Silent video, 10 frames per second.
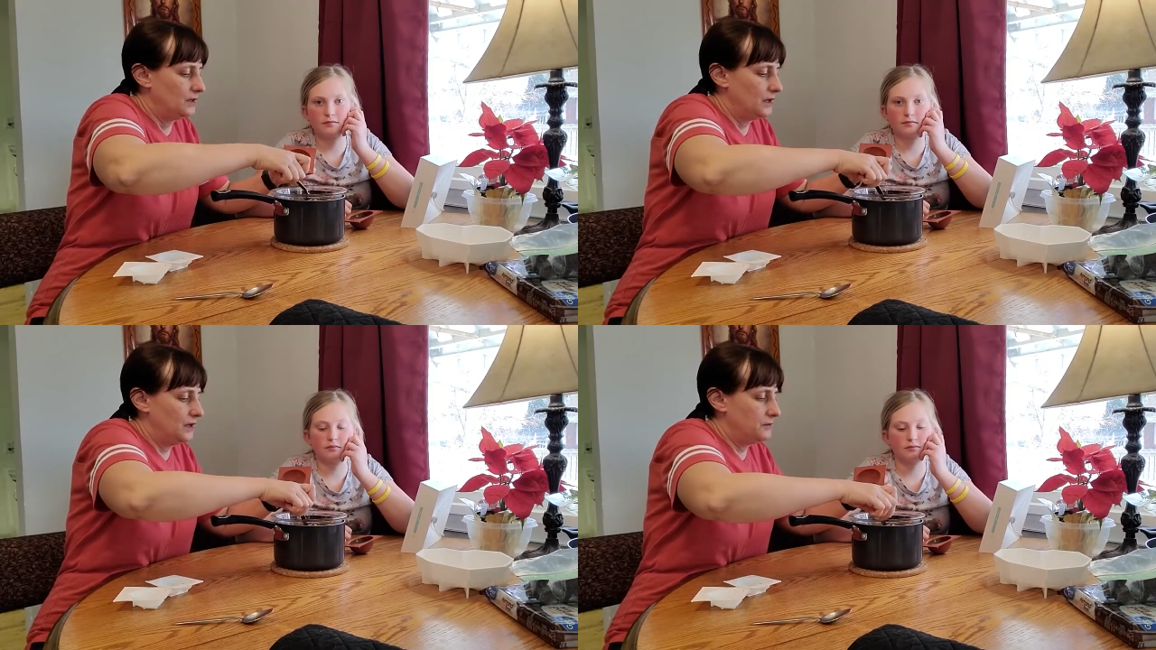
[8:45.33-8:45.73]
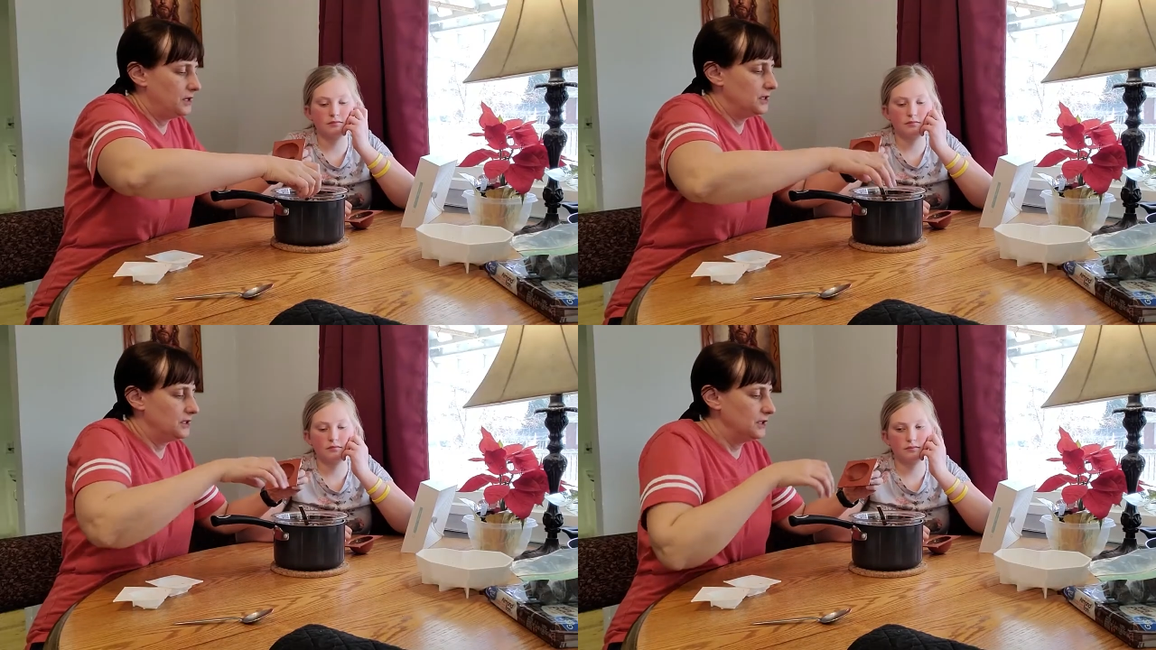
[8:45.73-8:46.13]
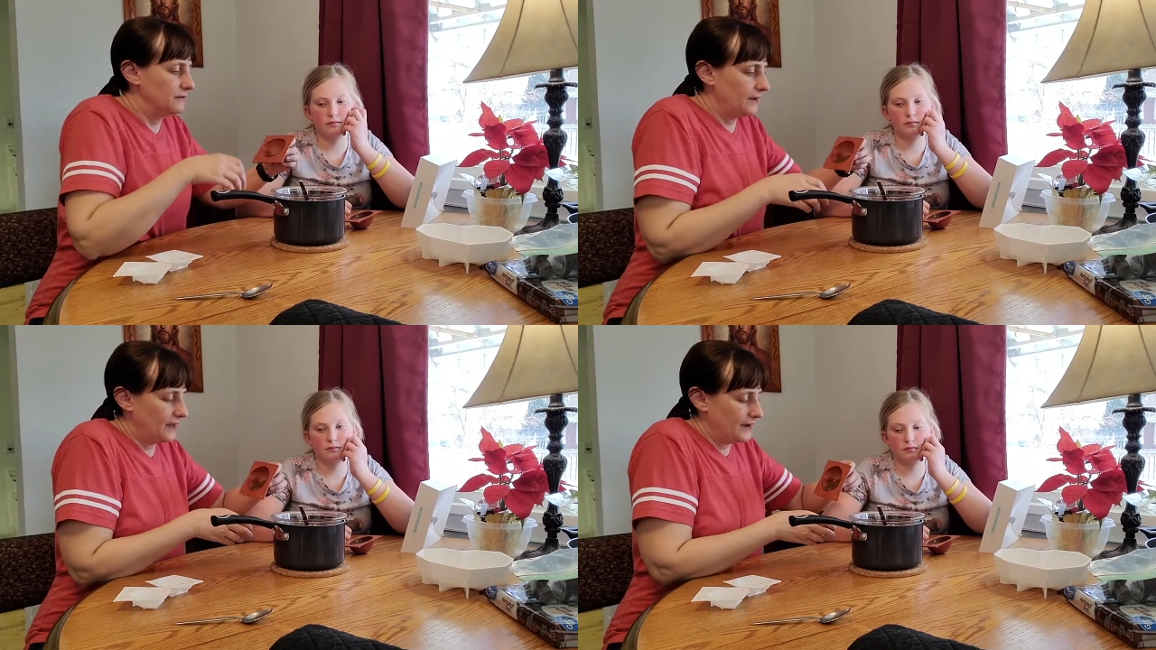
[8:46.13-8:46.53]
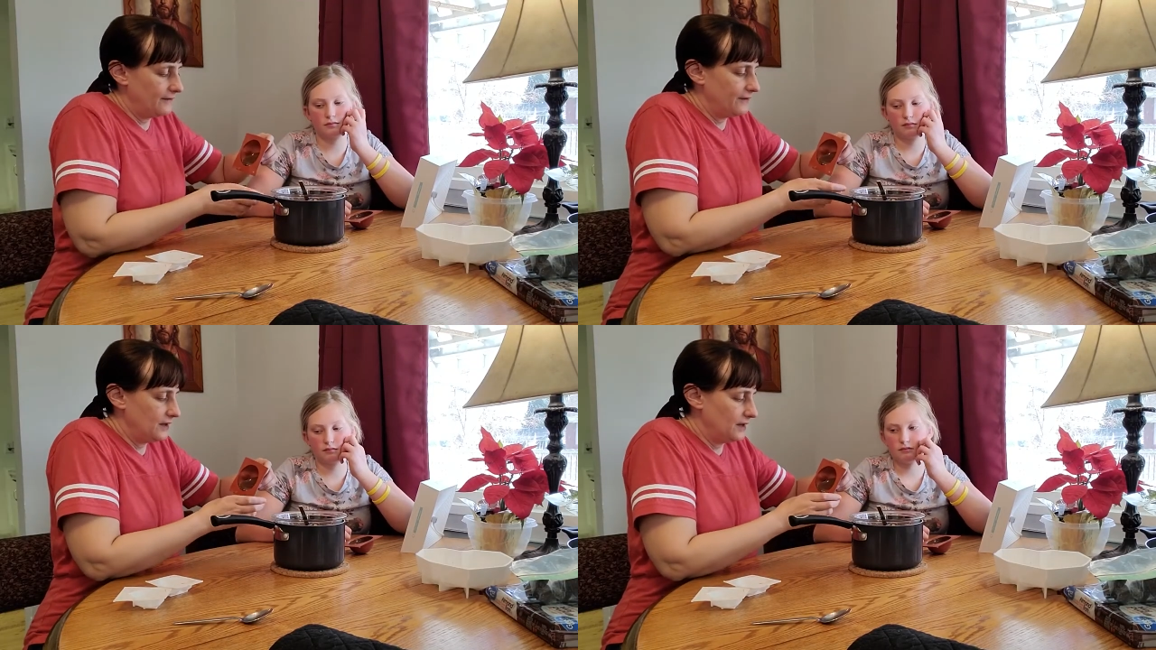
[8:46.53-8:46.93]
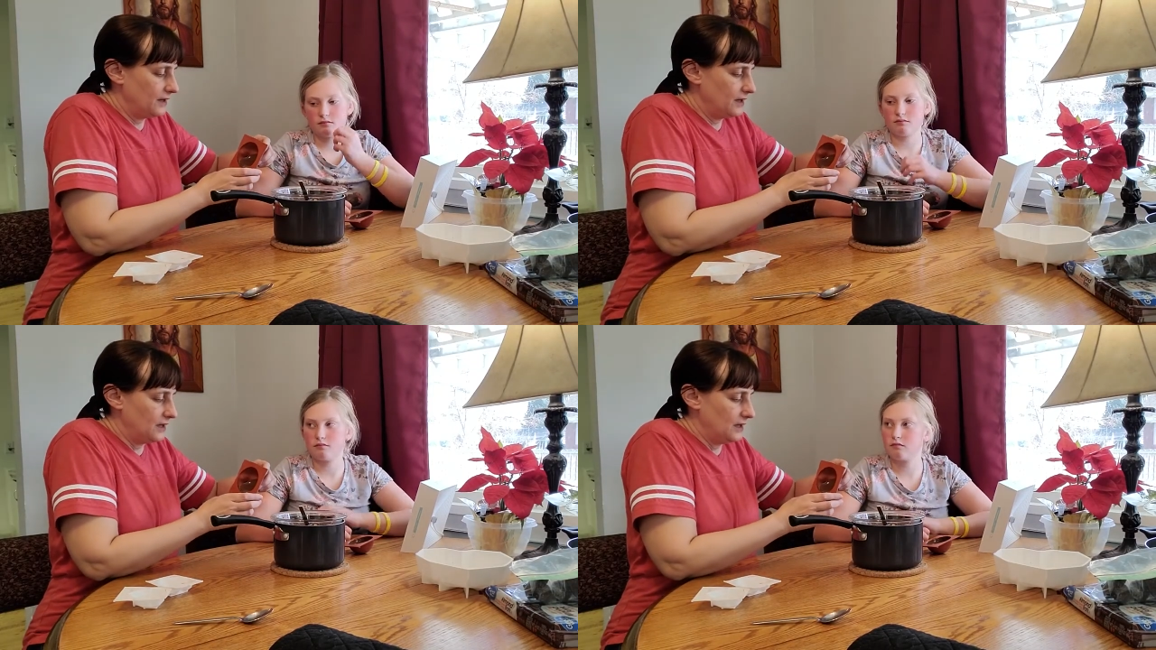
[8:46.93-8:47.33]
Speaker 1: Okay, we're gonna see if I have
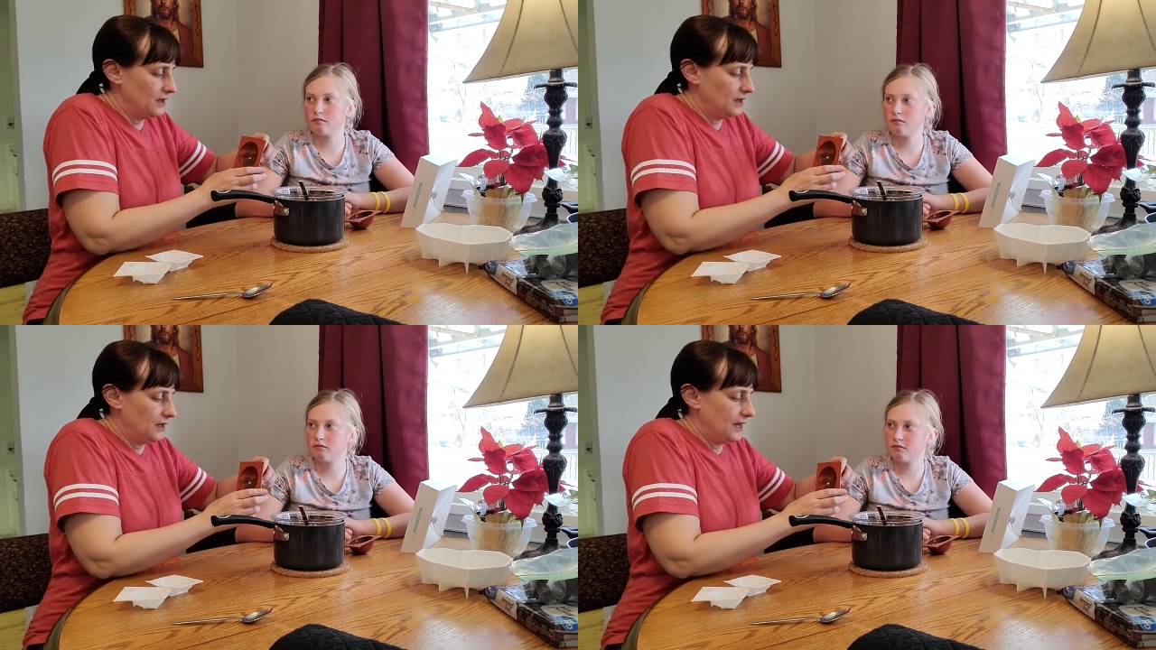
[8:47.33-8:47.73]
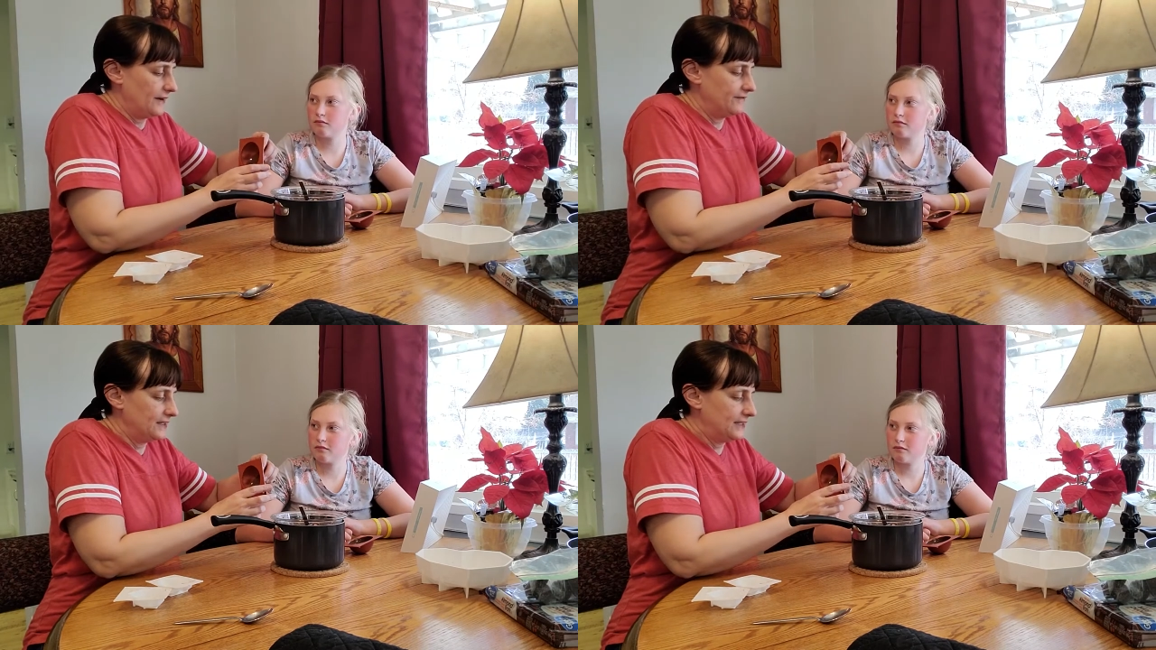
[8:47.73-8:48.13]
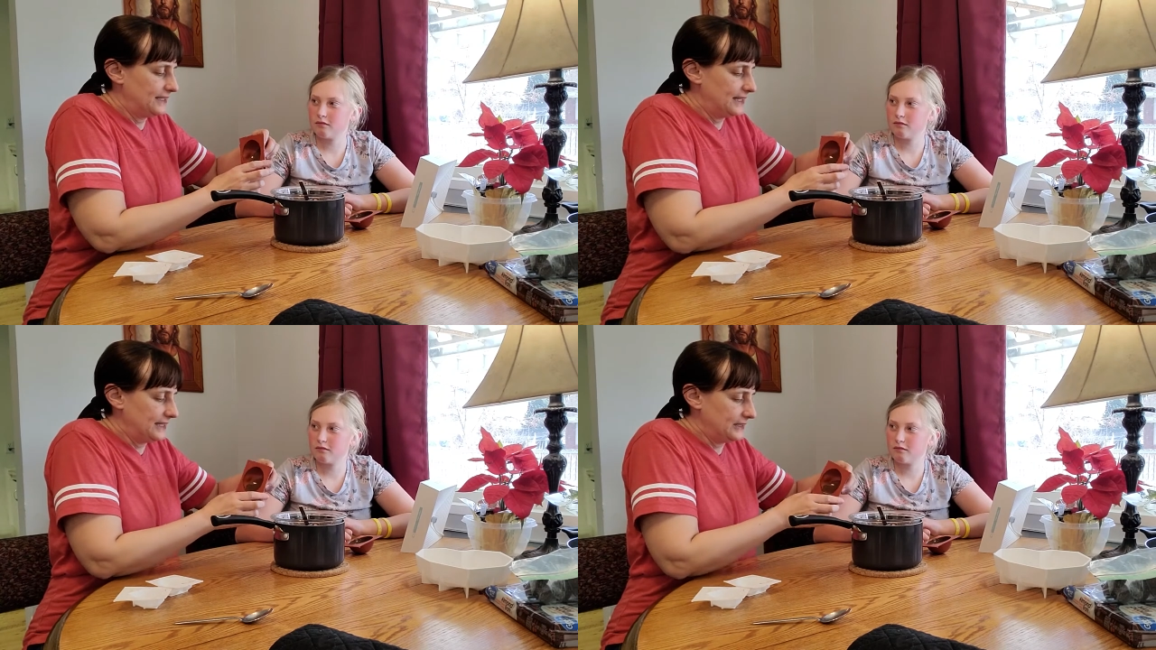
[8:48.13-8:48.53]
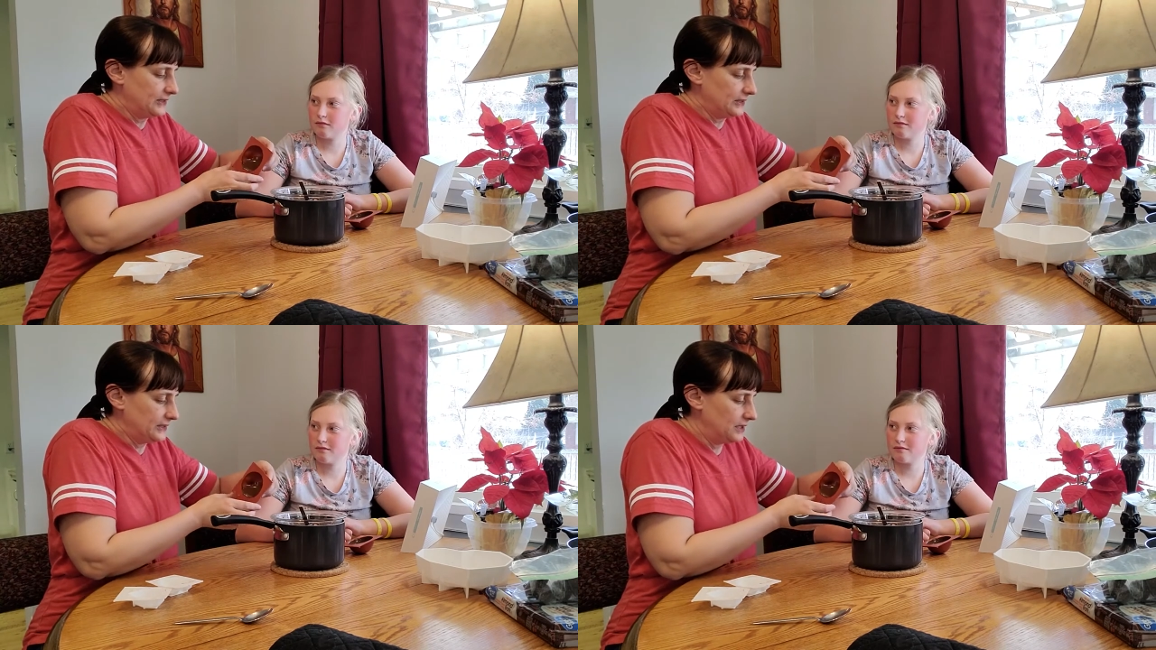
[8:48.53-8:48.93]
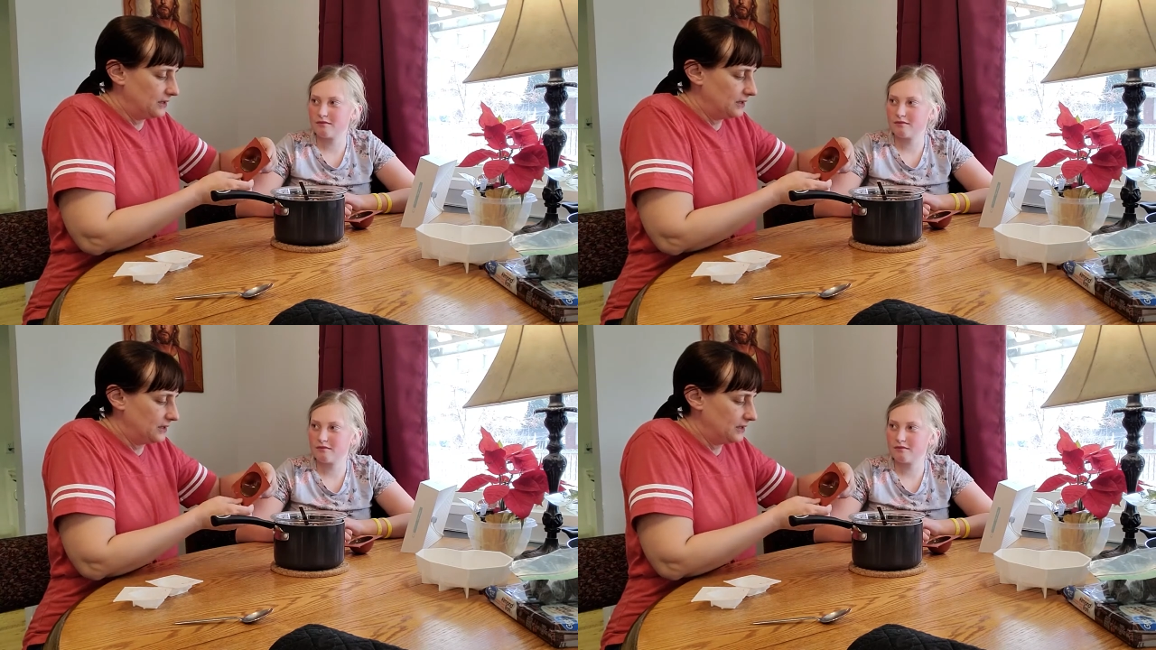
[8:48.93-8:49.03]
uh, have the skills.